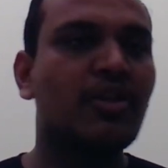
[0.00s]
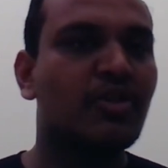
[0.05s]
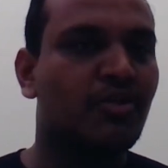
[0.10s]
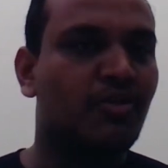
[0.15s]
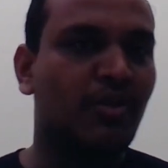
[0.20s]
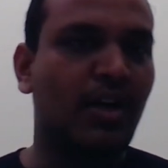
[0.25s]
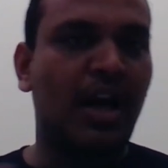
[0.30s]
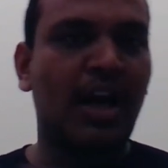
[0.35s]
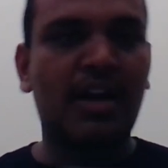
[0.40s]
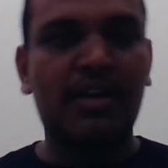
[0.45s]

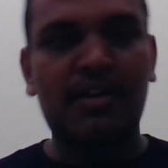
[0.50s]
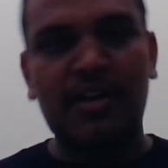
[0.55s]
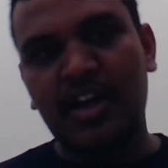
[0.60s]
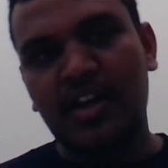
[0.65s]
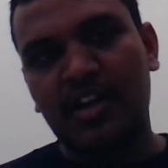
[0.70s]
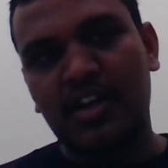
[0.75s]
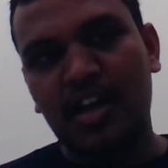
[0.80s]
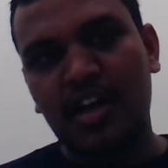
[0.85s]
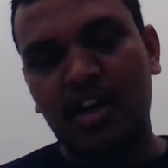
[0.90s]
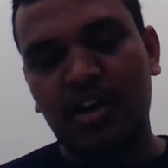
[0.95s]
So I
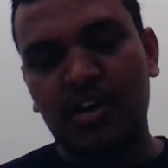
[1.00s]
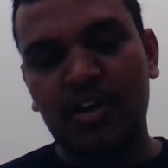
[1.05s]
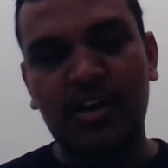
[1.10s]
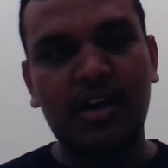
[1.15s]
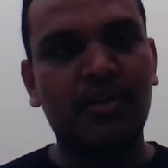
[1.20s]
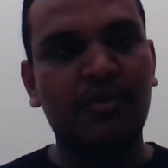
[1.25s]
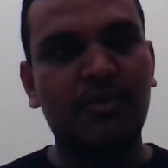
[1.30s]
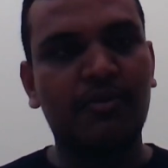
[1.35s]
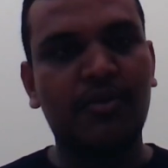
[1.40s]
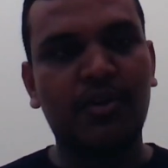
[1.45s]
right now,
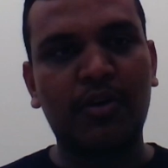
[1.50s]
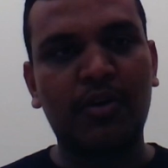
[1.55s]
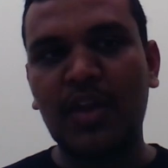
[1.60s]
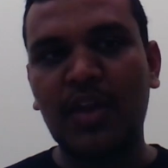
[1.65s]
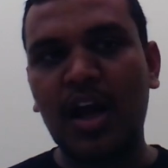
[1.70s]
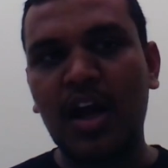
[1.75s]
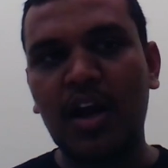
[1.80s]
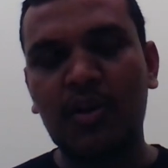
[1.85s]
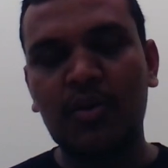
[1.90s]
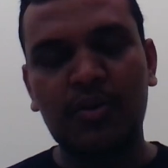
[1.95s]
from
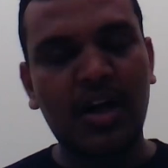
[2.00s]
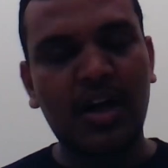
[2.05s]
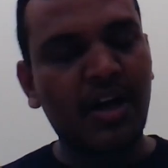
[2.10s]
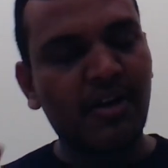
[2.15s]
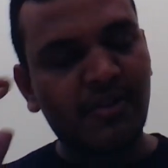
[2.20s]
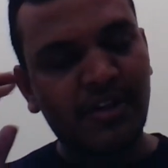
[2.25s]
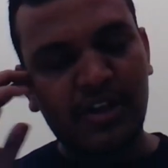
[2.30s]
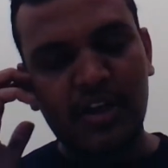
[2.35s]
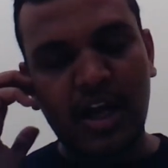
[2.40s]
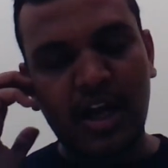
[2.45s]
now,
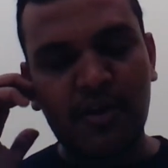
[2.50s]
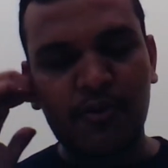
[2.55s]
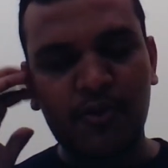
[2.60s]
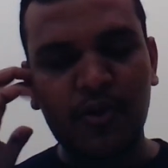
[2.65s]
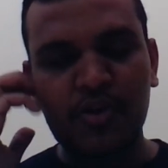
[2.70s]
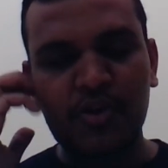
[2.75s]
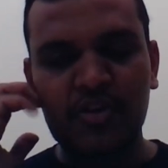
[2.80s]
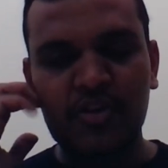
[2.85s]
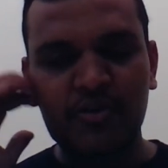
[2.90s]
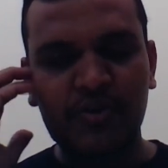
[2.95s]
I
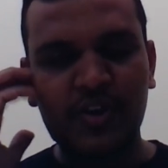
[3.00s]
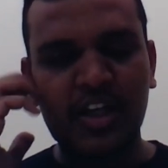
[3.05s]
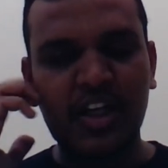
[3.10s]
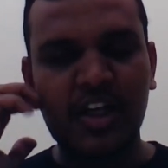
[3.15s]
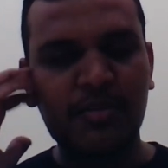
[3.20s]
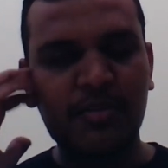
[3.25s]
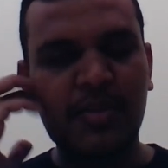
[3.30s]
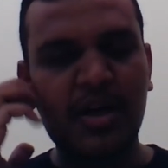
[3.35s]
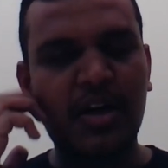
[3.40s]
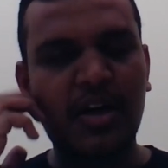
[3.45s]
won't
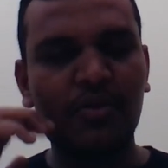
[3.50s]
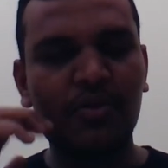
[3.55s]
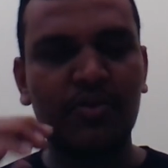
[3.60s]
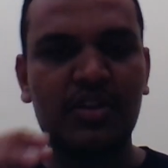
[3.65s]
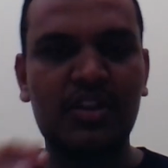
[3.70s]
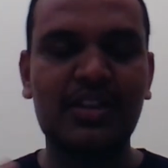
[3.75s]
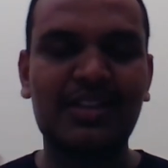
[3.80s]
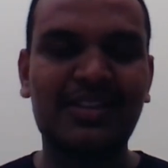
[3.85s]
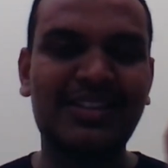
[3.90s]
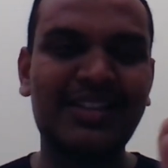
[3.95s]
worry
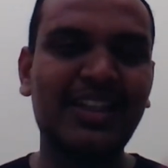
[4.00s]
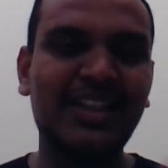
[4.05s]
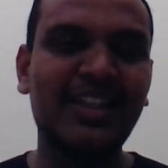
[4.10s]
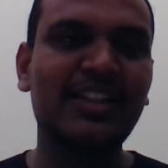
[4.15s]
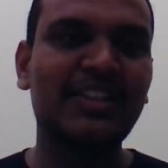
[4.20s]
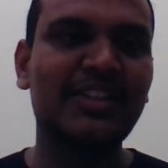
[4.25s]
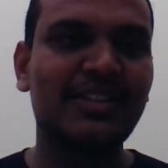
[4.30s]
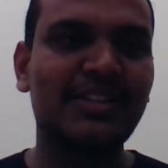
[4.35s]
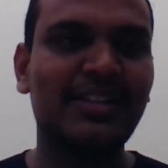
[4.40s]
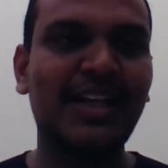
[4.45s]
about the
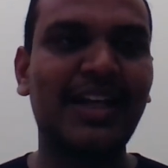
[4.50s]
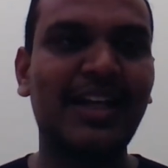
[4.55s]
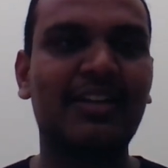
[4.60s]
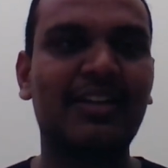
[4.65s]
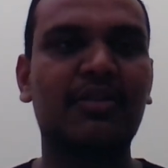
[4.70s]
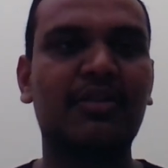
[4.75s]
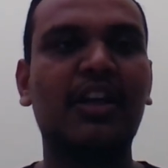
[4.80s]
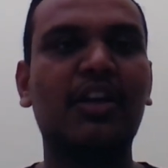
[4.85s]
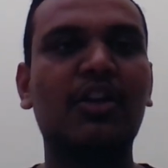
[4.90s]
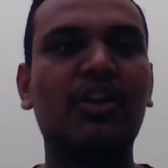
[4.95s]
things
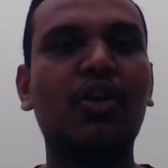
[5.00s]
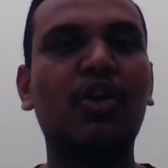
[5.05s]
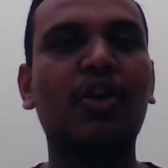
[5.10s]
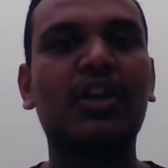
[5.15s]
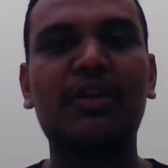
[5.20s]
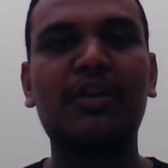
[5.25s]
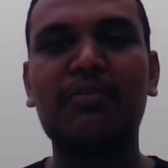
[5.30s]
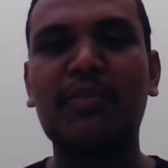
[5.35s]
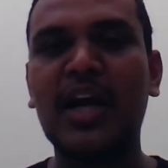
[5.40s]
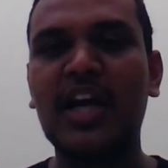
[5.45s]
that
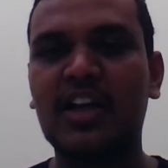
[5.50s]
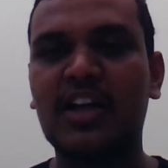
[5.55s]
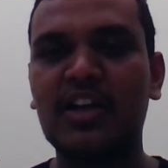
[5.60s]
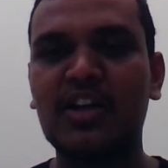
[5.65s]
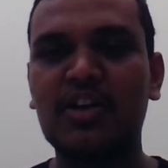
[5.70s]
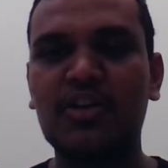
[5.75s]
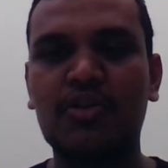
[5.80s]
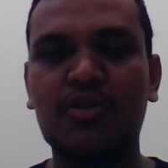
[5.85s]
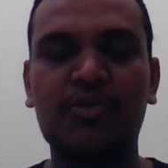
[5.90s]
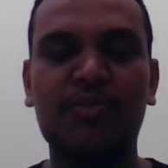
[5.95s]
not in my
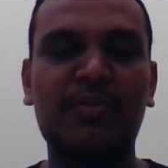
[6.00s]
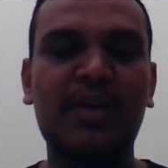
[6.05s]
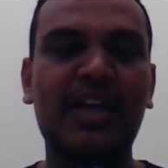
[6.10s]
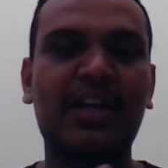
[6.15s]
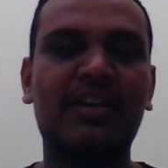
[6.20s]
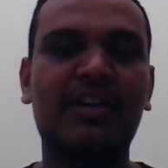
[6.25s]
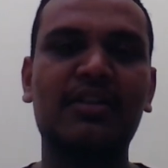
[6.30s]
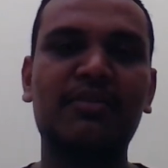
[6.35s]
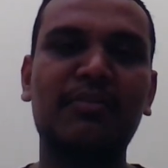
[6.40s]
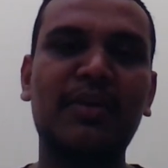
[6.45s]
control.
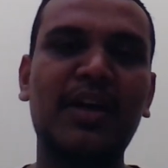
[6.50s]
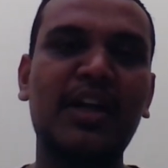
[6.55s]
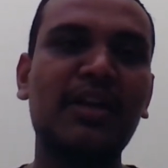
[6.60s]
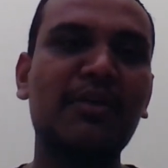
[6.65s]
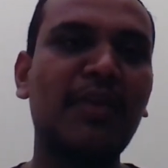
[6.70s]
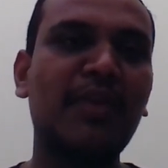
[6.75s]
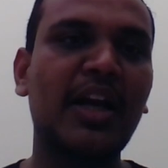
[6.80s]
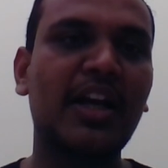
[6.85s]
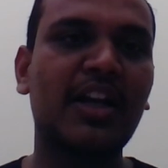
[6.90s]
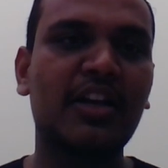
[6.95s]

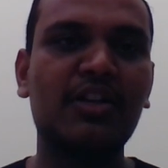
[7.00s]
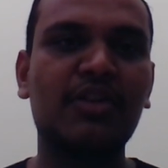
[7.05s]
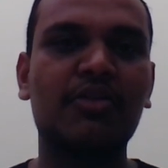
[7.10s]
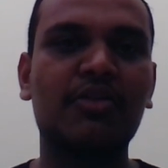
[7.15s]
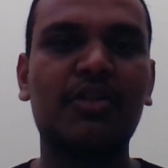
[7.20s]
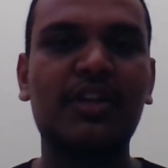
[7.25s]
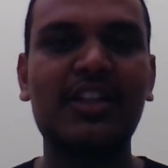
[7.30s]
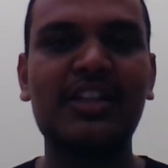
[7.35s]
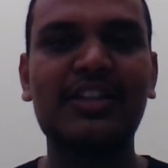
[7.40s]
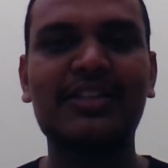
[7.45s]
In my
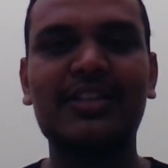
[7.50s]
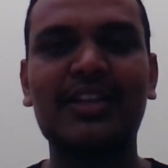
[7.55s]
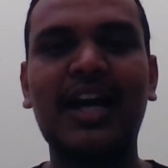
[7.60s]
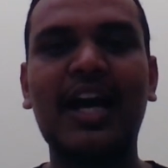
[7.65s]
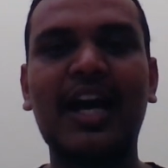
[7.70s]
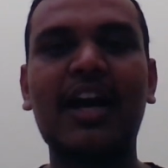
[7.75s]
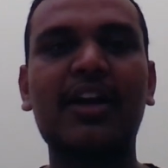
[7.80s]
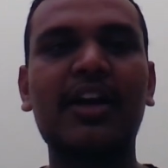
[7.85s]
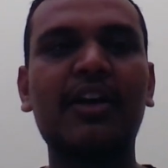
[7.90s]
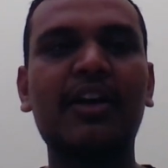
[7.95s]
control is
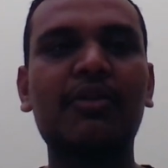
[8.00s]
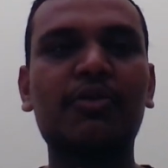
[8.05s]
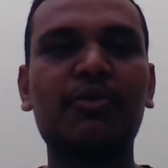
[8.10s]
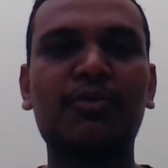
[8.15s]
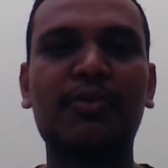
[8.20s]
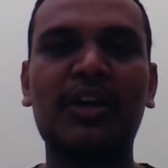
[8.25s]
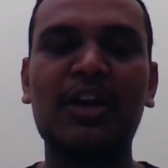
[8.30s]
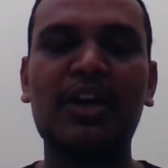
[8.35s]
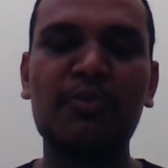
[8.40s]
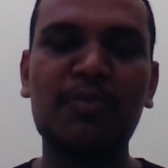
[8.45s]
I have
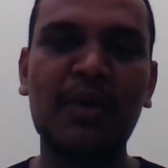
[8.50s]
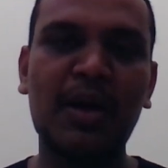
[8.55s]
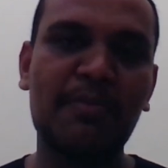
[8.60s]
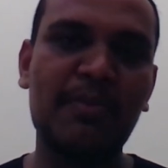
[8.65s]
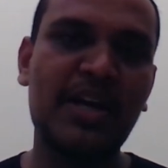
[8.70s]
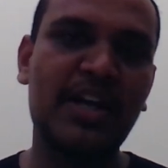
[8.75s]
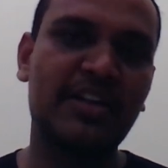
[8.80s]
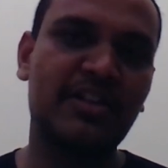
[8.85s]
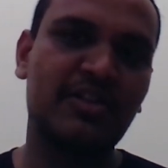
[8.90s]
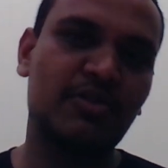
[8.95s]
to give my
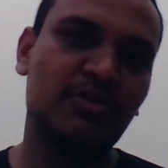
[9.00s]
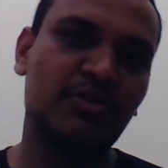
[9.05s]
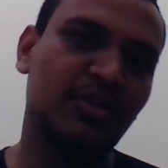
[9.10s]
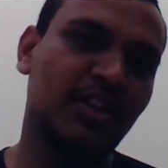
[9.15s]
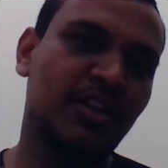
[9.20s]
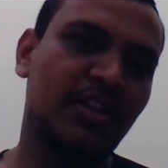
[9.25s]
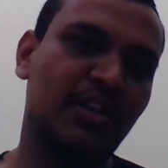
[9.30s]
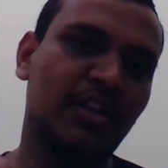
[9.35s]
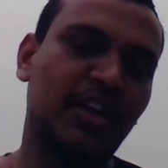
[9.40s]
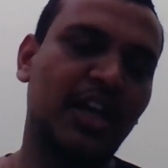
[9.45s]
best to
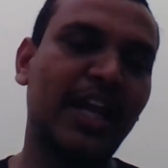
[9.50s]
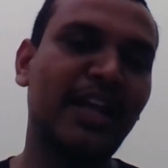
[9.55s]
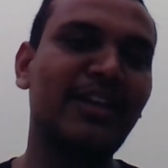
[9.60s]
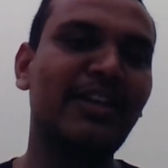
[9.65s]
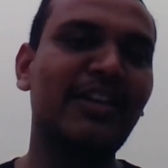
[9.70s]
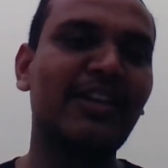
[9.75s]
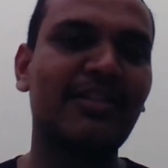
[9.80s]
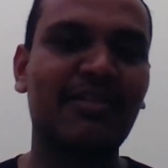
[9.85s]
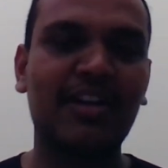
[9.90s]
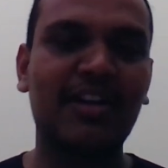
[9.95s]
the
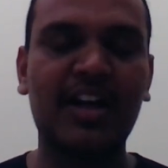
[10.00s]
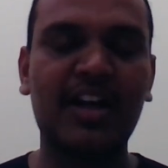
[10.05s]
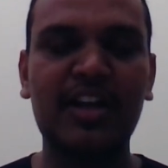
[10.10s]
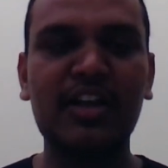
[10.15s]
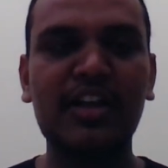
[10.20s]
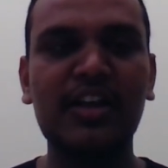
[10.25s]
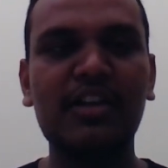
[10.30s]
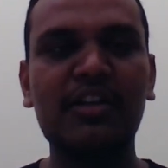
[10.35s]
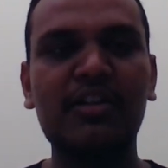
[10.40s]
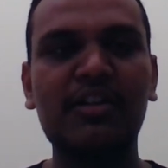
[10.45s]

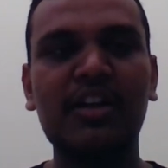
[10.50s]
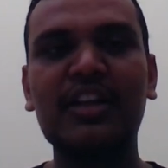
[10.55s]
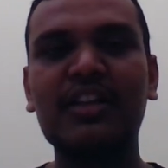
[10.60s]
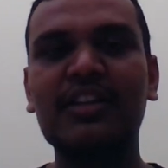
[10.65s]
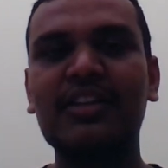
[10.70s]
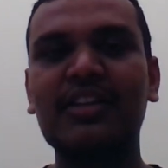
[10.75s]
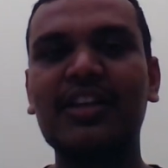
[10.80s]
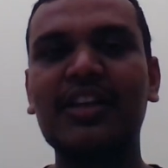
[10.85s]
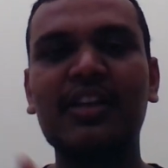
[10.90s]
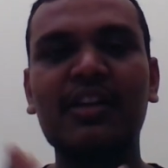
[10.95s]

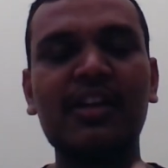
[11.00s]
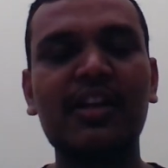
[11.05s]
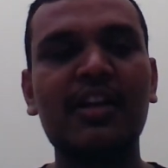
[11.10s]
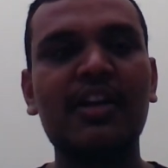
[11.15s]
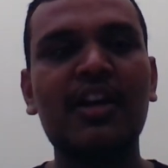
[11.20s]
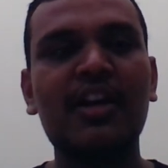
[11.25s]
anything